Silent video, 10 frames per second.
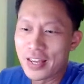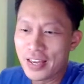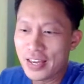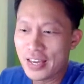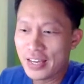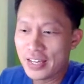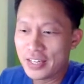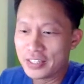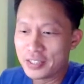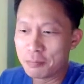
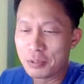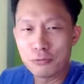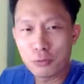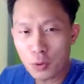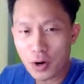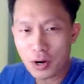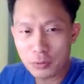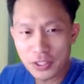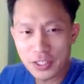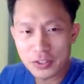And before I
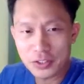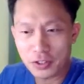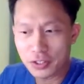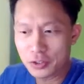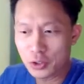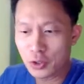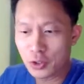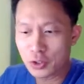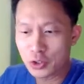really get started, there are